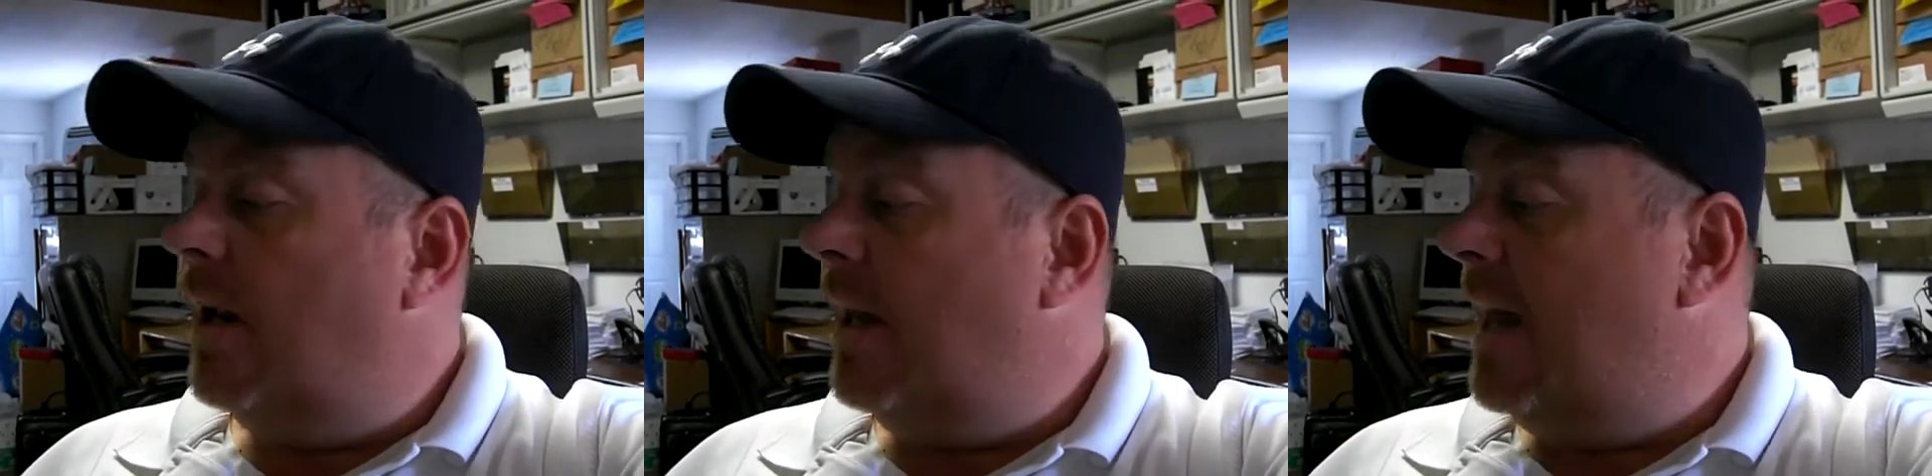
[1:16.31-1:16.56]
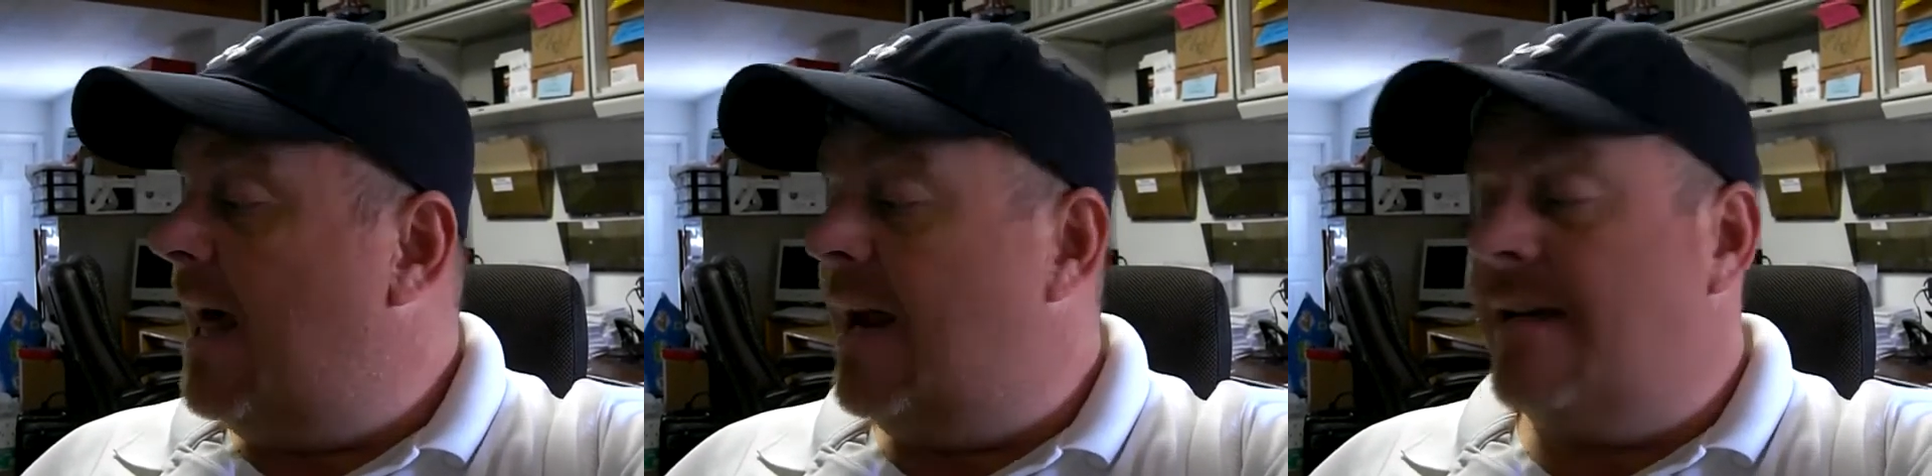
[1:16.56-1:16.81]
A
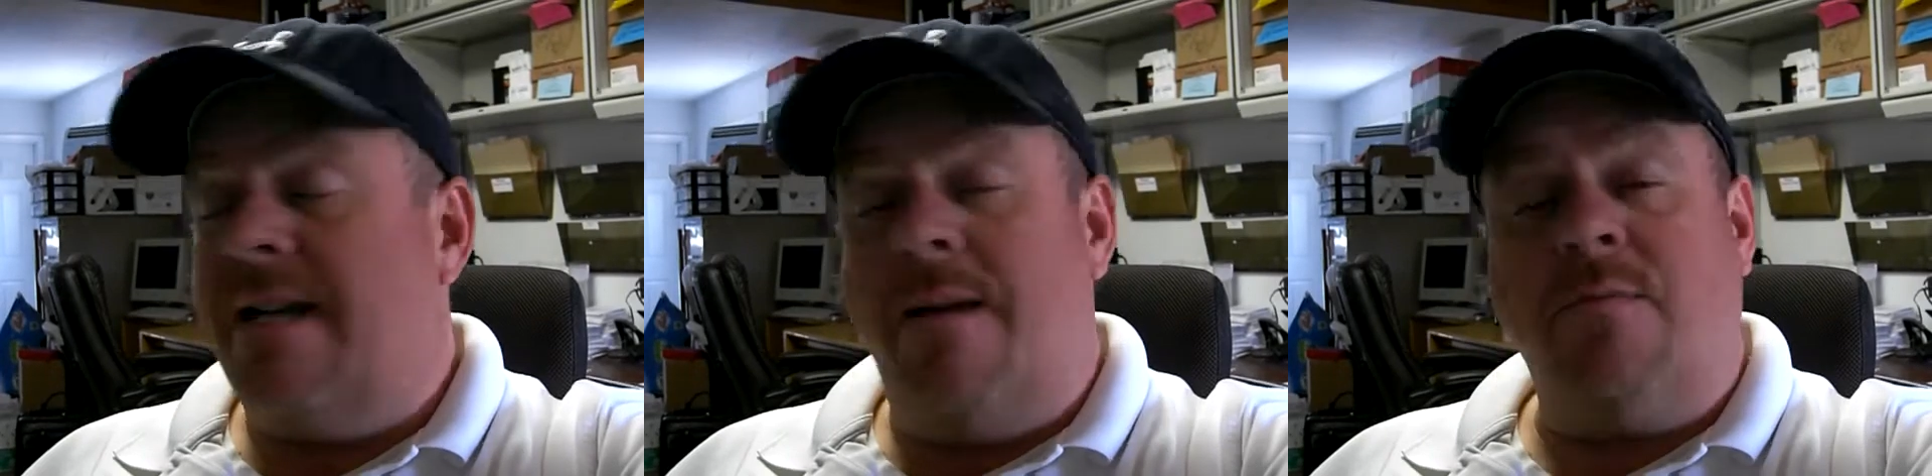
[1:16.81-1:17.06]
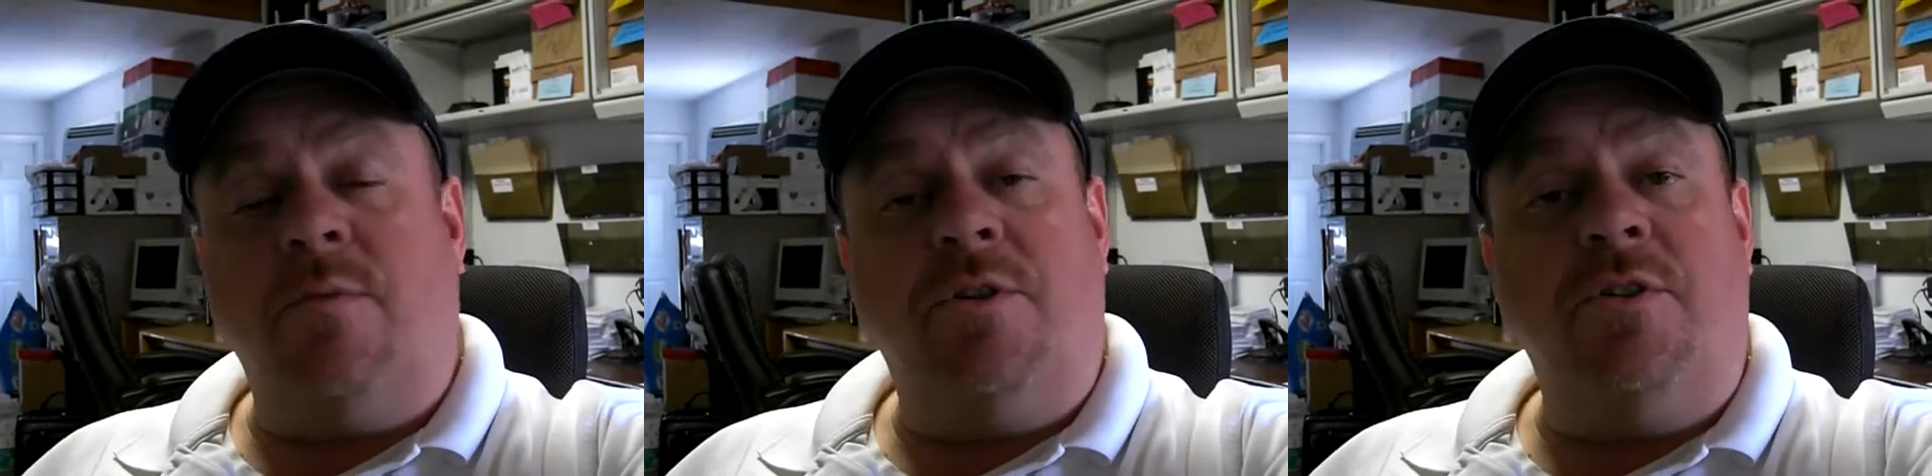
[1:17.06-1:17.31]
lot of
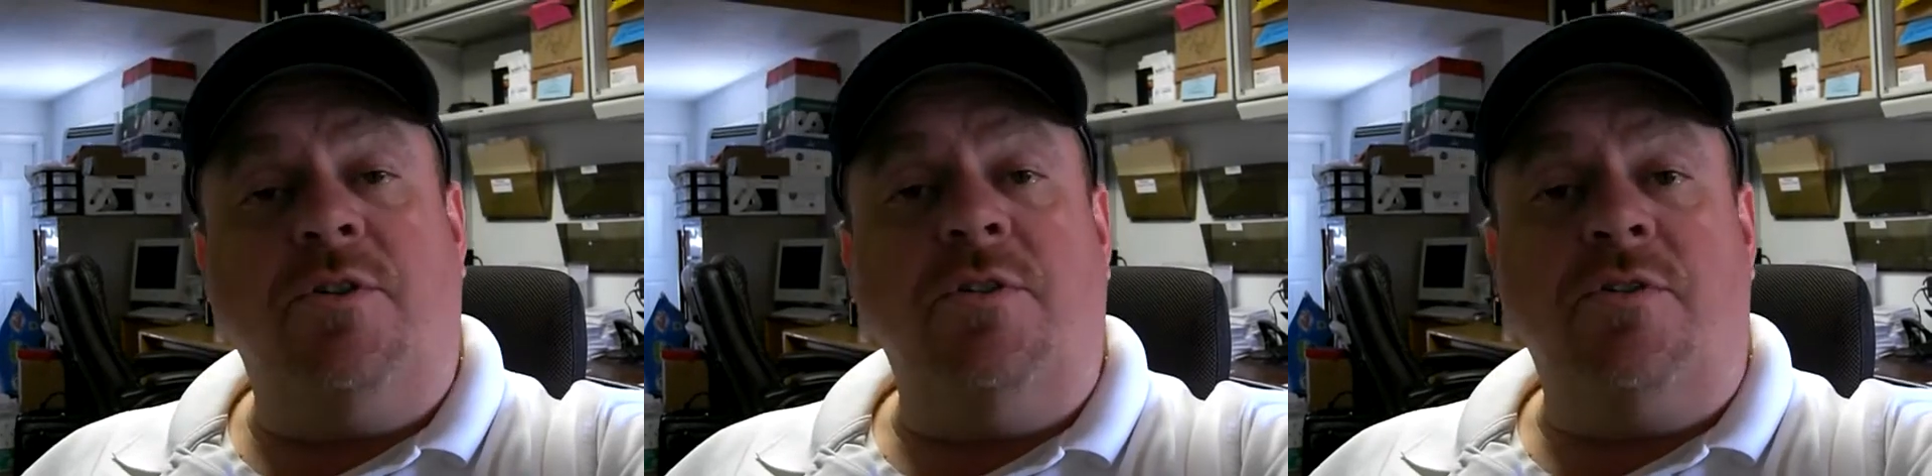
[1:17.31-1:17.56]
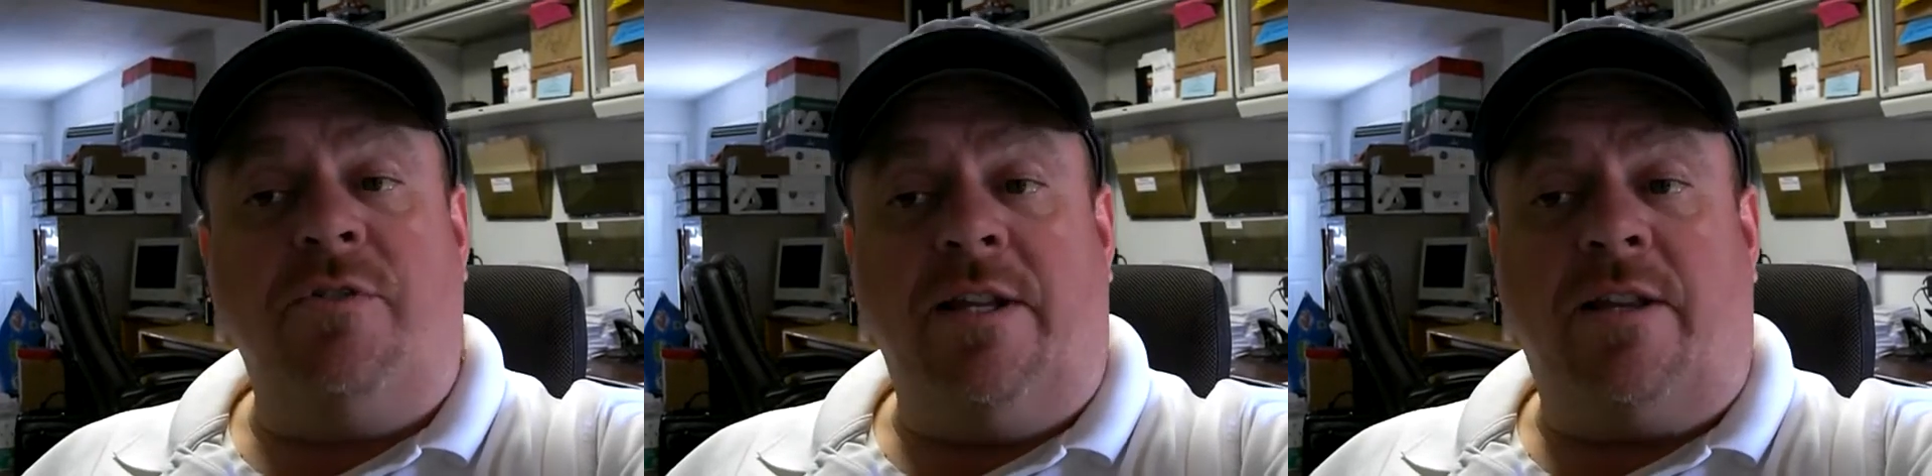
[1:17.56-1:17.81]
times, what you do
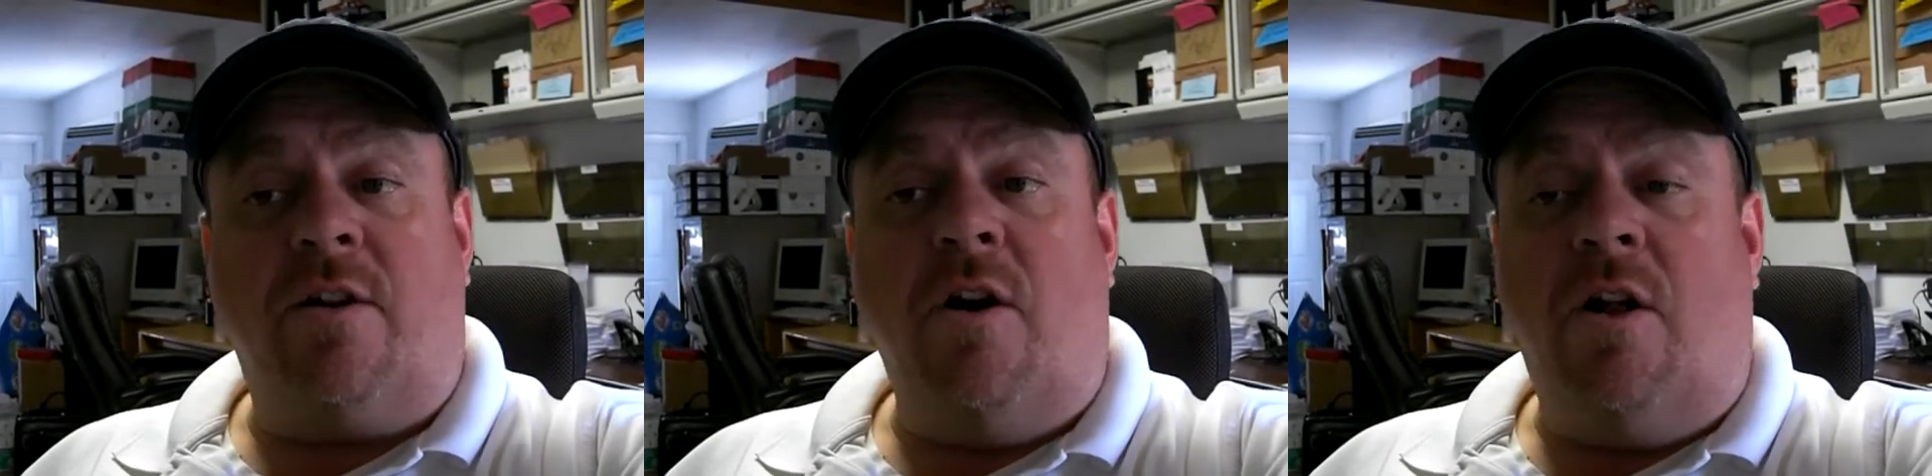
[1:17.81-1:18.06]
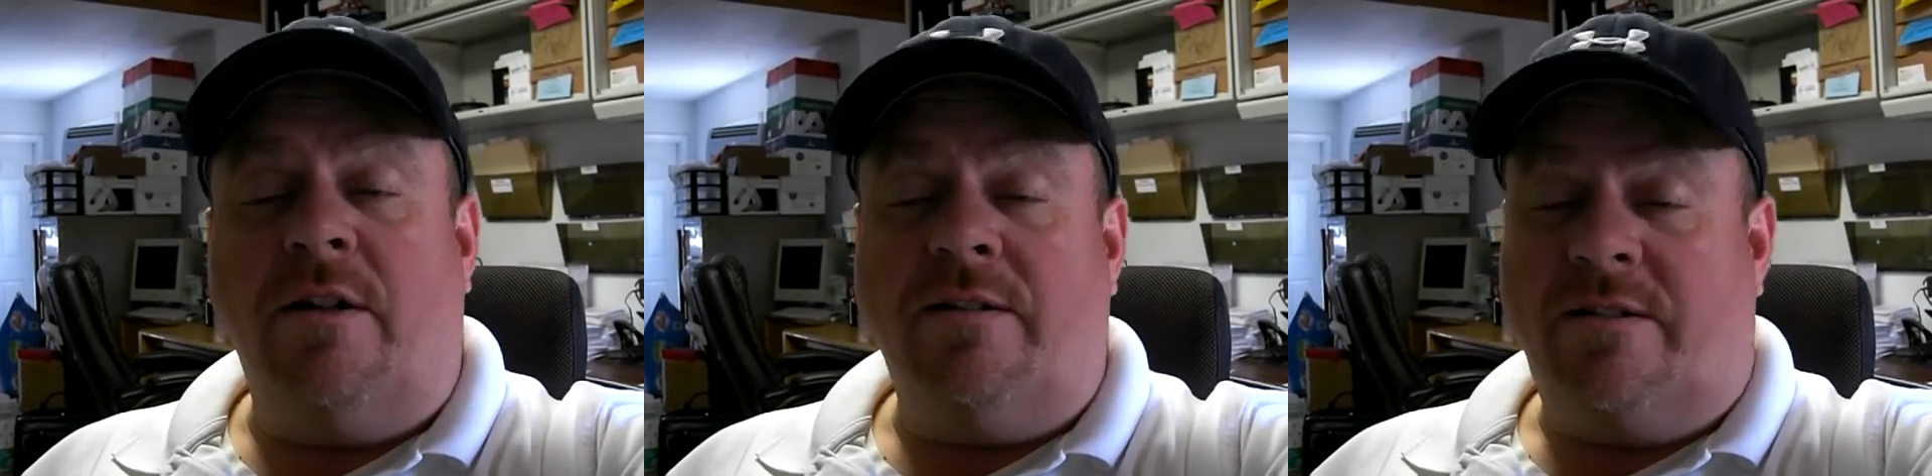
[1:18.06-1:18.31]
is you get the
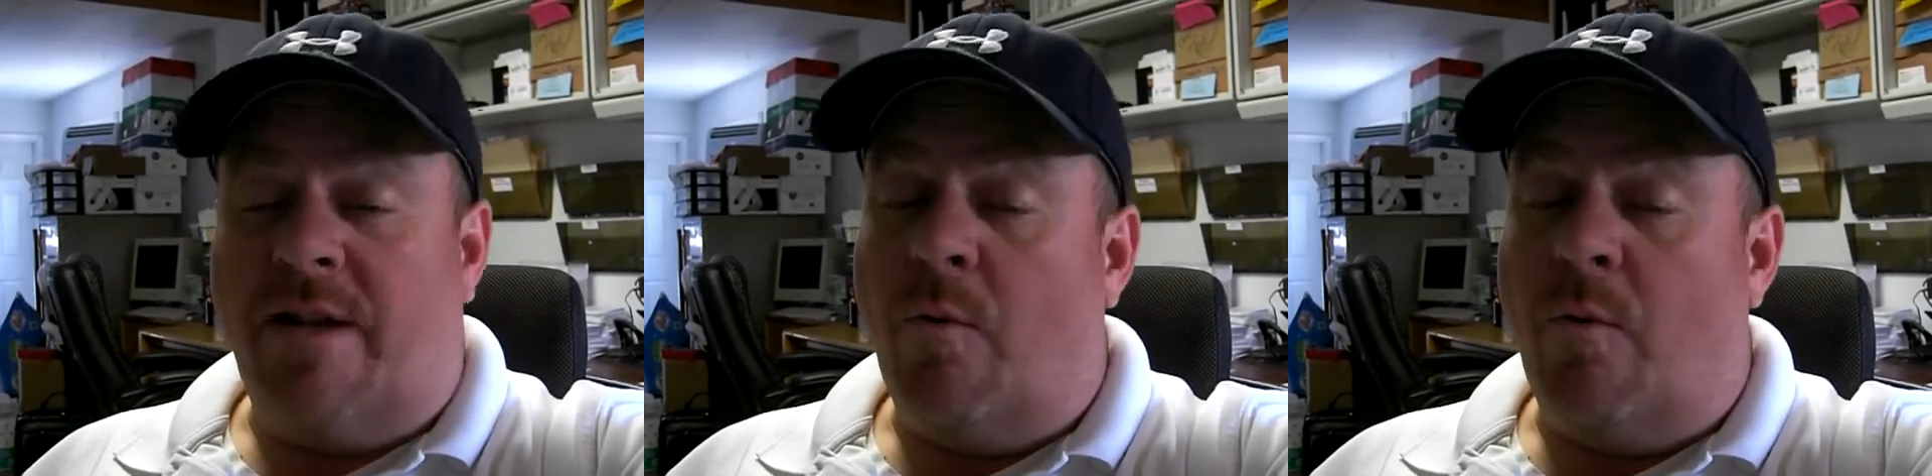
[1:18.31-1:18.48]
call and say,